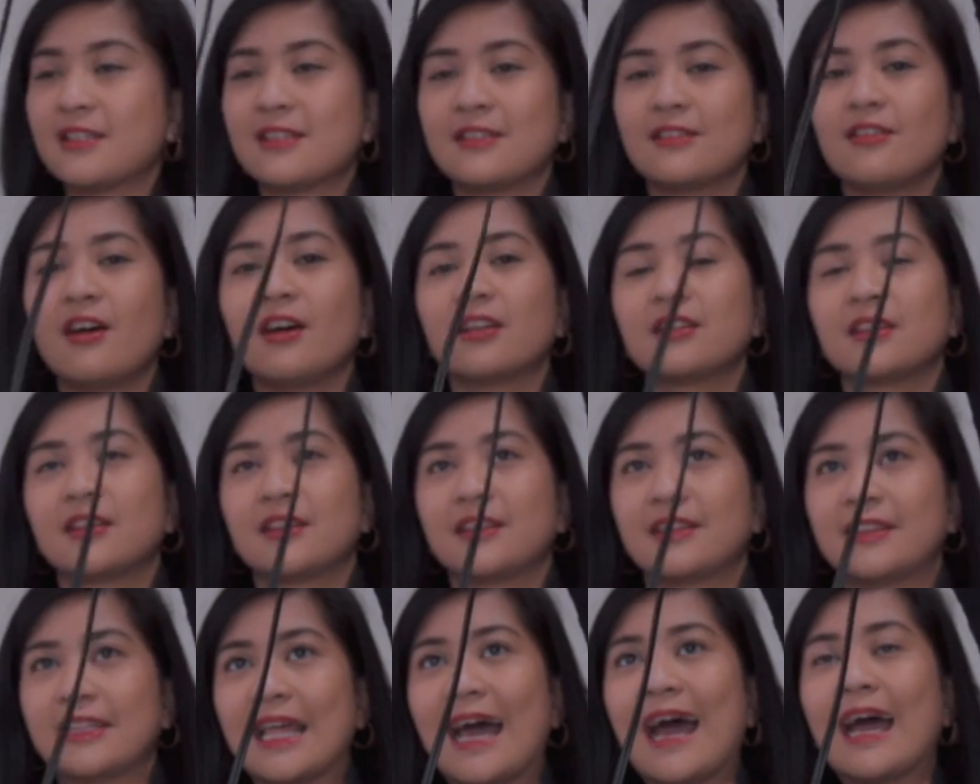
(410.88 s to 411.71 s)

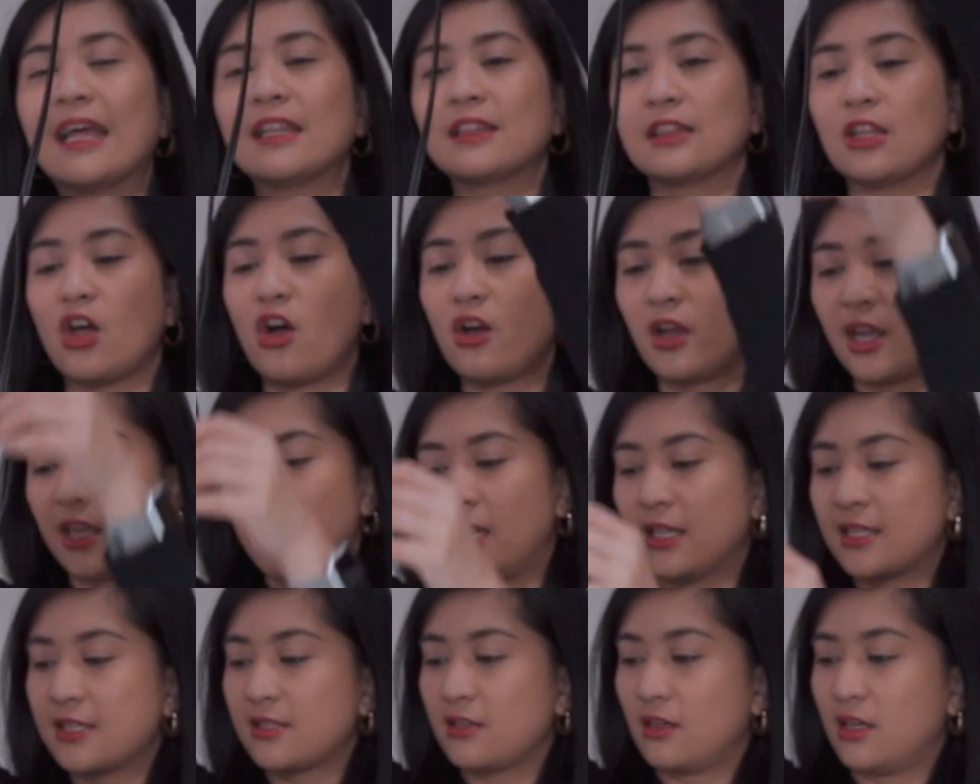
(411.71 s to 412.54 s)
not that long and
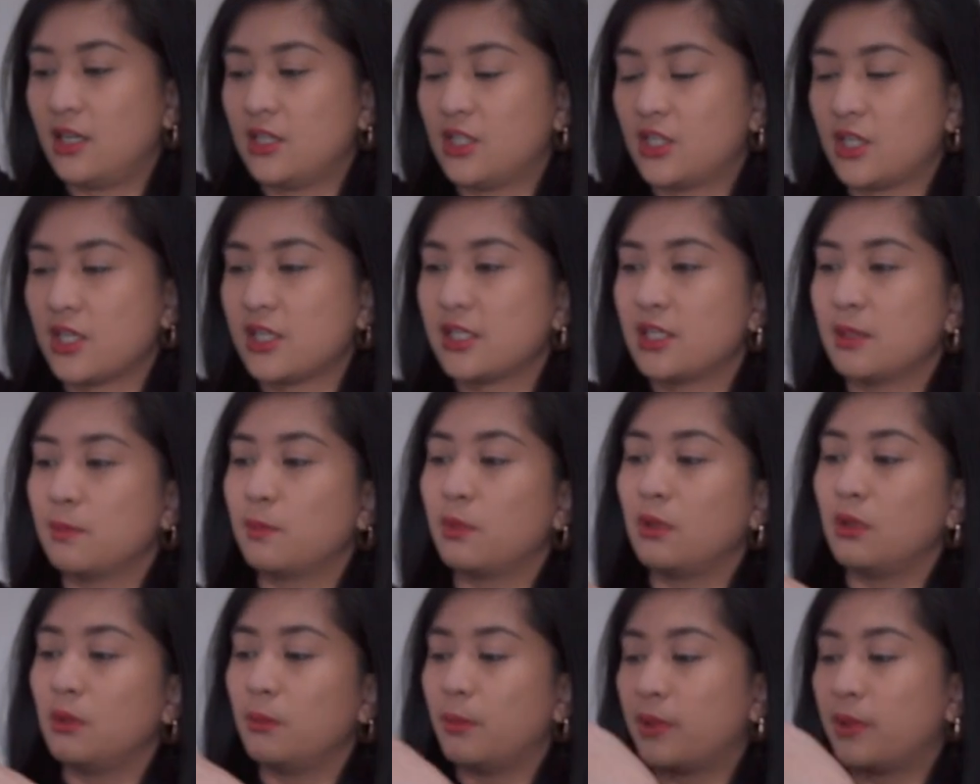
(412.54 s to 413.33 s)
it's not adjustable,